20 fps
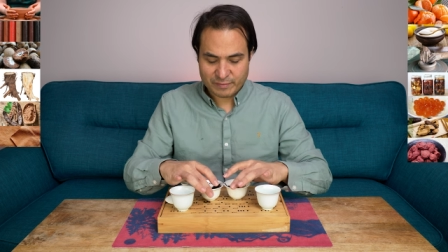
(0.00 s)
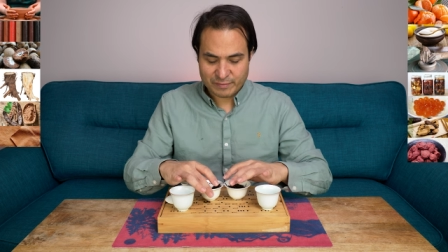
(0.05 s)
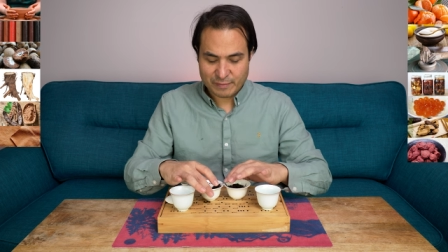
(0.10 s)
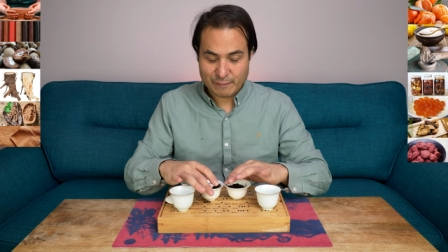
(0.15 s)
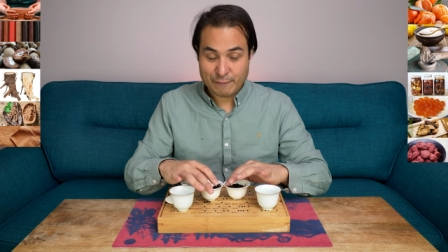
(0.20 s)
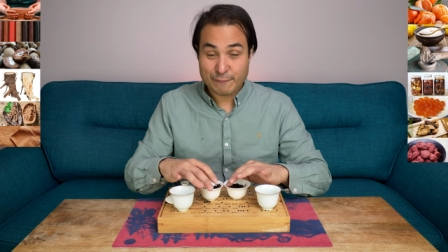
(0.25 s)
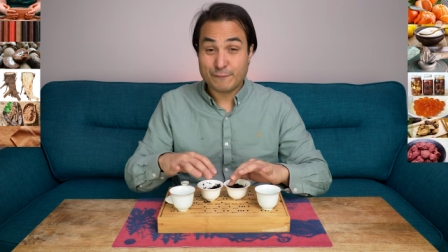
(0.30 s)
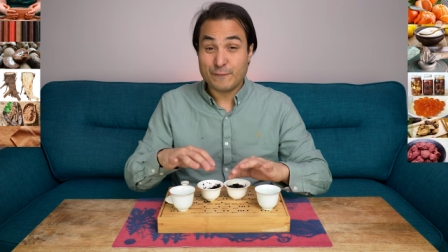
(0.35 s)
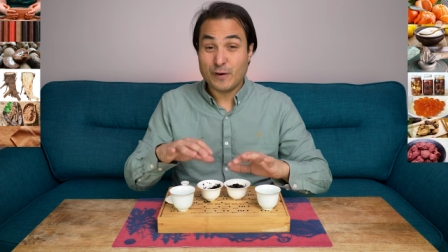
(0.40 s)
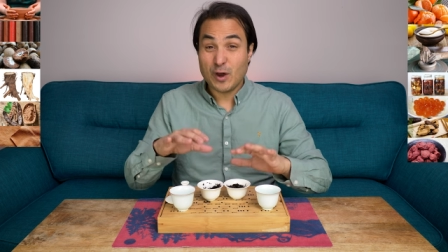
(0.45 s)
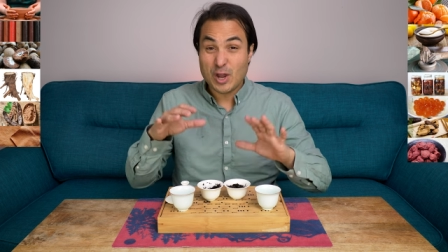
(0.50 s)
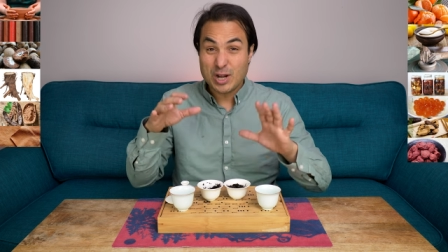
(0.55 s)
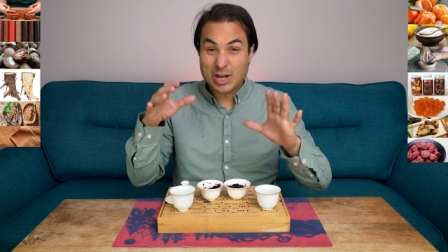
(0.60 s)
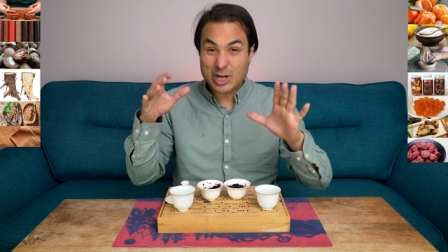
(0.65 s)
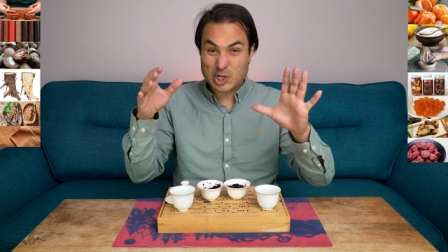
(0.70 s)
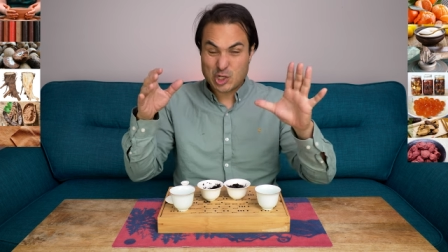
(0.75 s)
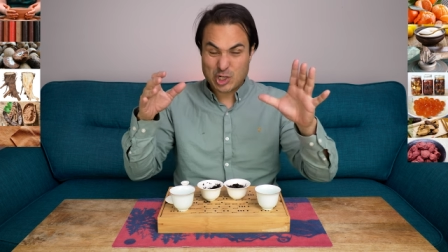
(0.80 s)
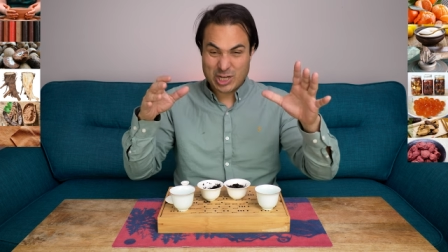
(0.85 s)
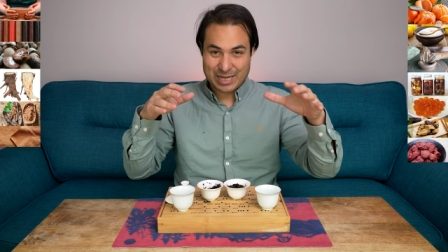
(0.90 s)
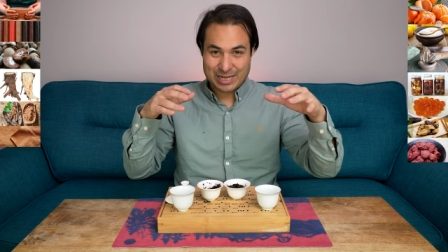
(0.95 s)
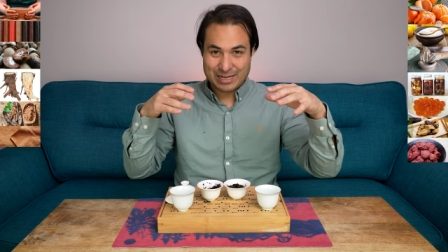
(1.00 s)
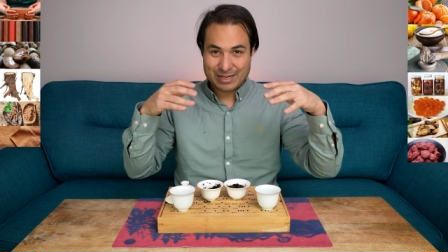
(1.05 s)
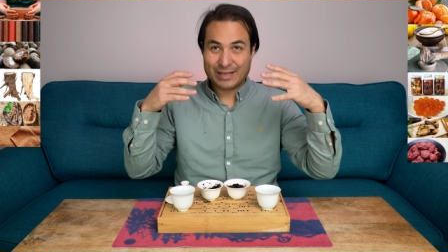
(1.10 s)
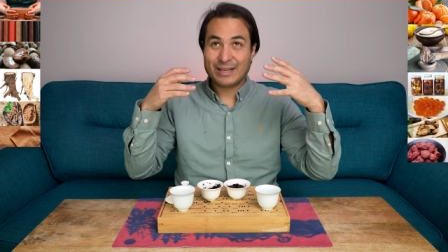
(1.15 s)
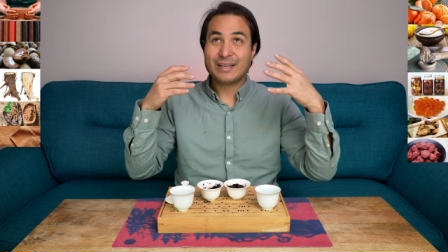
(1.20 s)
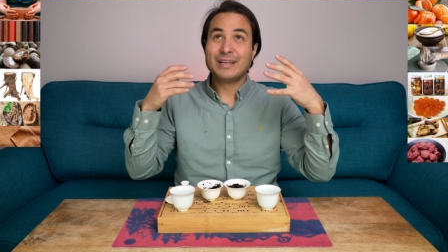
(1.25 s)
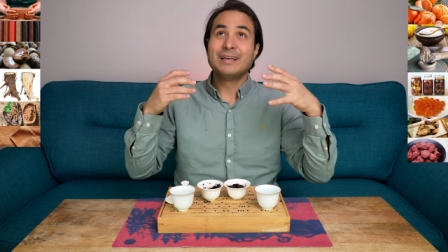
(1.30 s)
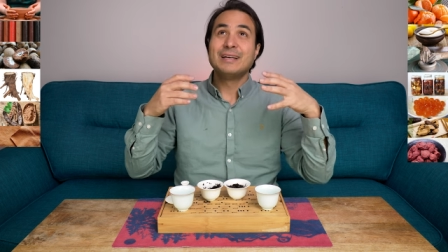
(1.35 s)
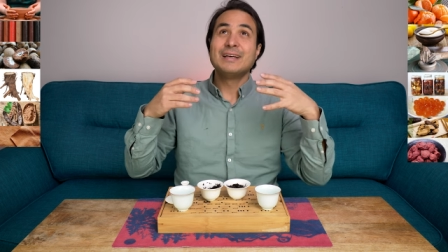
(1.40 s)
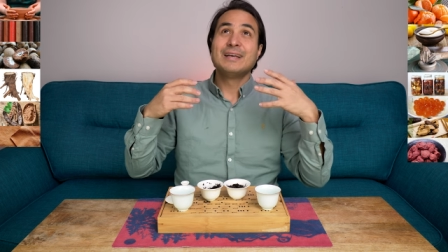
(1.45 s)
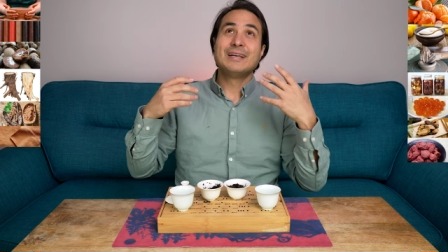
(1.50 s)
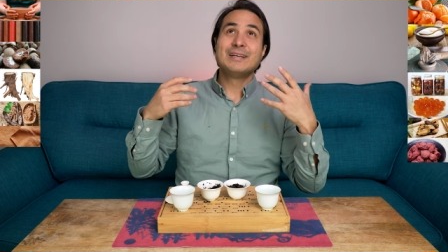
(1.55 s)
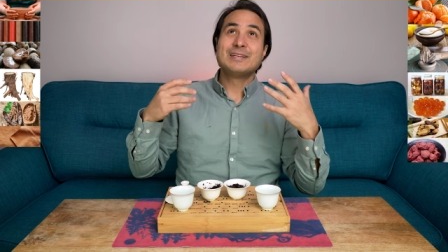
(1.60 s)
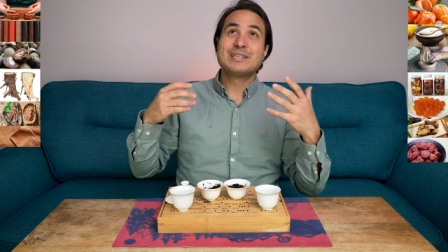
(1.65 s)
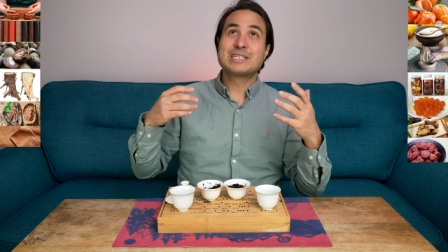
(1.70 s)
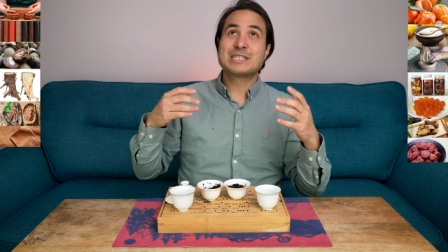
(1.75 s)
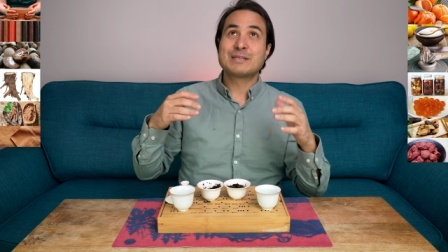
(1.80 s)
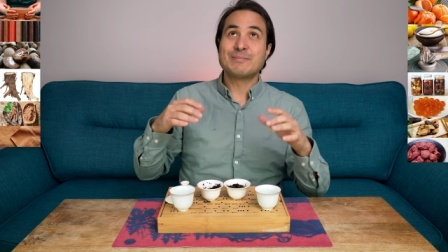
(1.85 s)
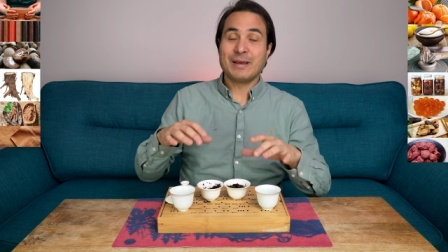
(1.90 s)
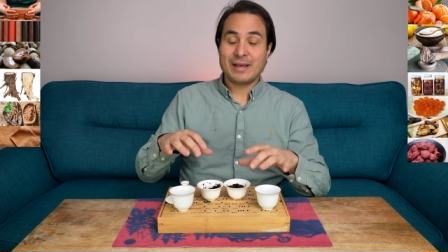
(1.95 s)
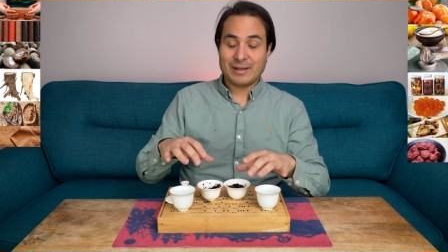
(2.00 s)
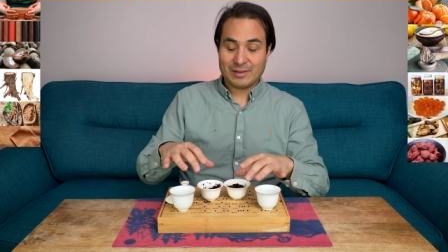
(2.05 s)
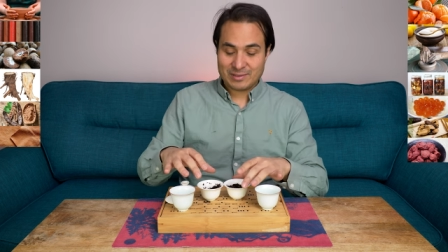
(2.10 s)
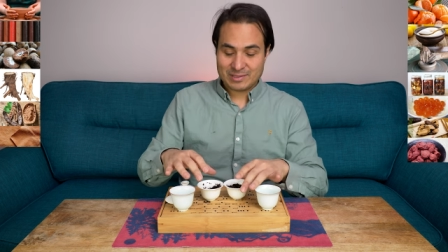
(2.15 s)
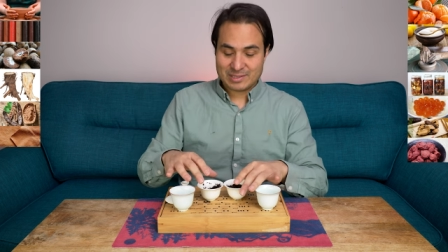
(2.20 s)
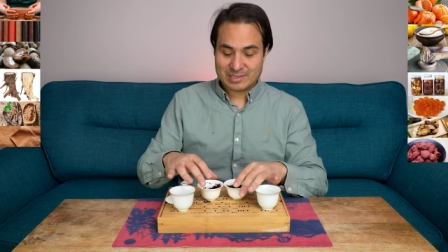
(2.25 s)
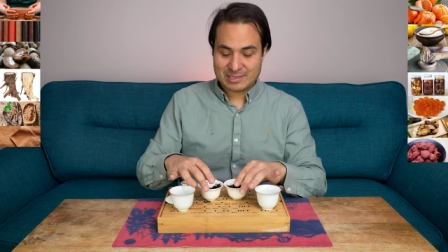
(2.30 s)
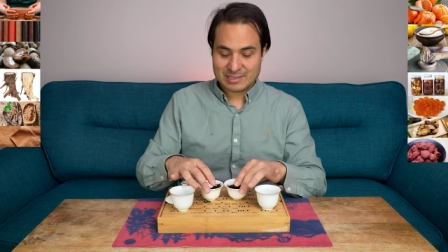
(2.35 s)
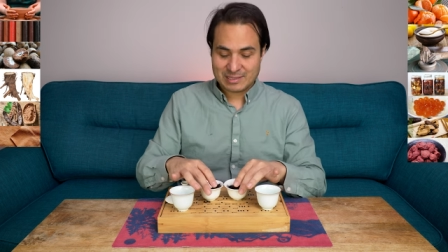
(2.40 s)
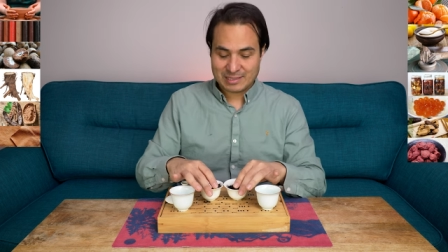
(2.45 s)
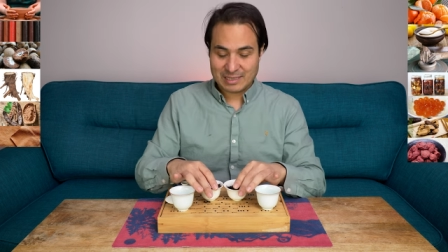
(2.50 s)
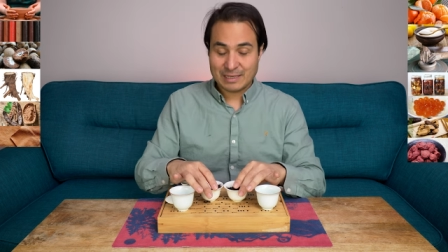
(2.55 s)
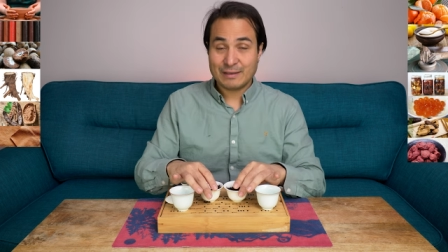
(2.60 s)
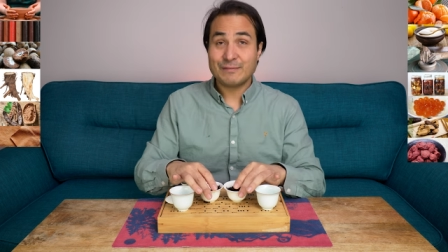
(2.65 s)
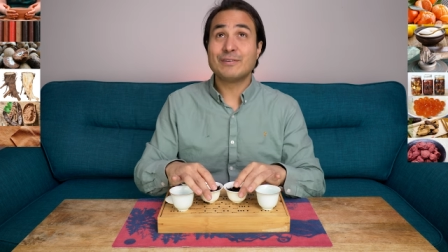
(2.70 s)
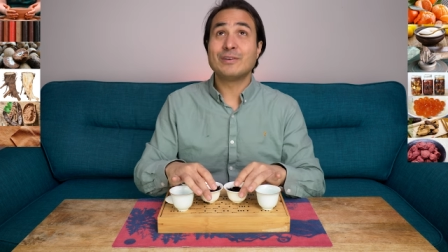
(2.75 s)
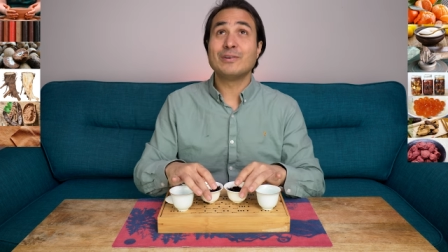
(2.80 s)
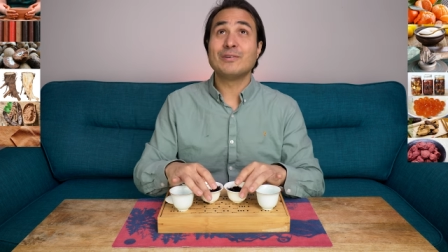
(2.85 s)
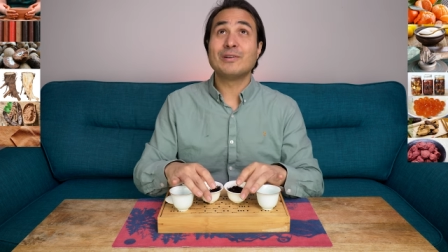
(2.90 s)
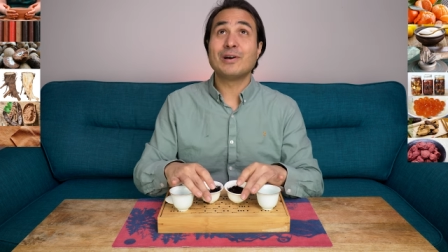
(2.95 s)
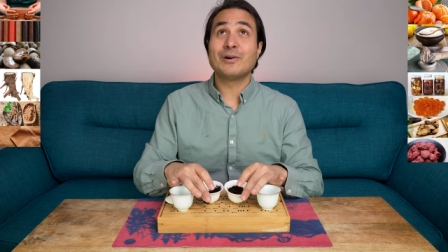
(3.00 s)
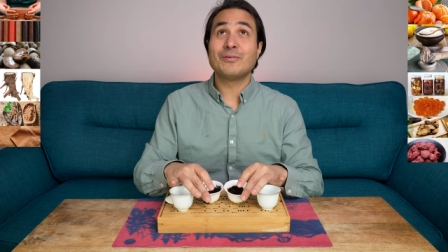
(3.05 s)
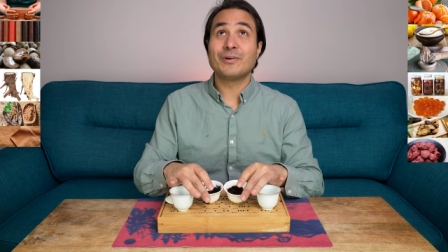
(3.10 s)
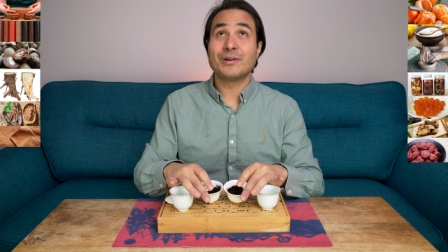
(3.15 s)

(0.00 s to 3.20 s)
furnishing smells, if you know